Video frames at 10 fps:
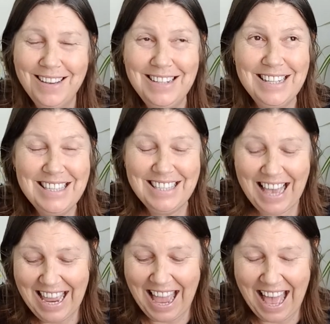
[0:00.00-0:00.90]
To
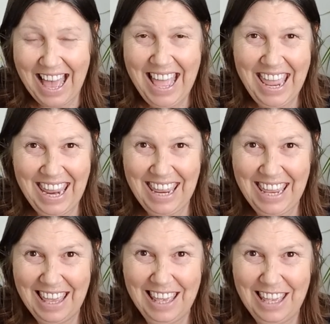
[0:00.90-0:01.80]
say, hey,
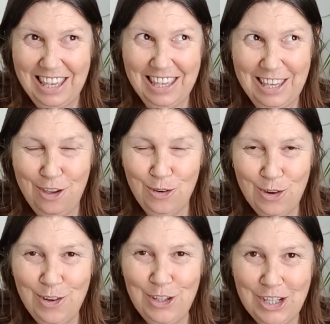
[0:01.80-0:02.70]
you're
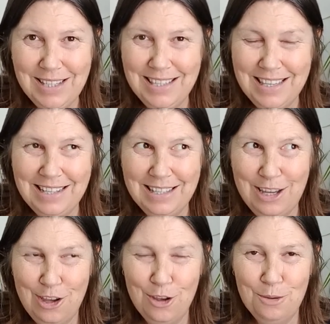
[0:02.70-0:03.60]
not just this
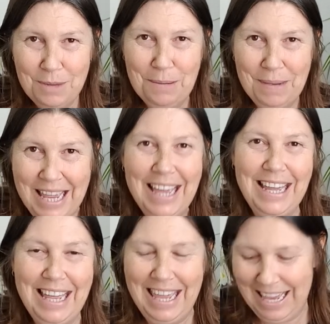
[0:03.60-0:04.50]
human
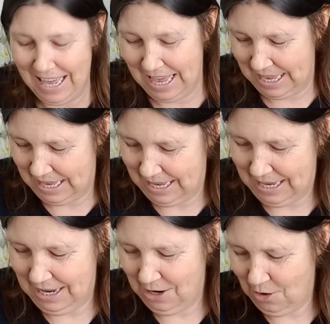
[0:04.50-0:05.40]
being here,
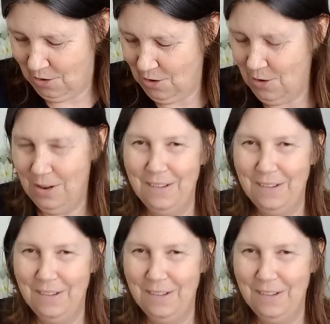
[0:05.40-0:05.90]
you know?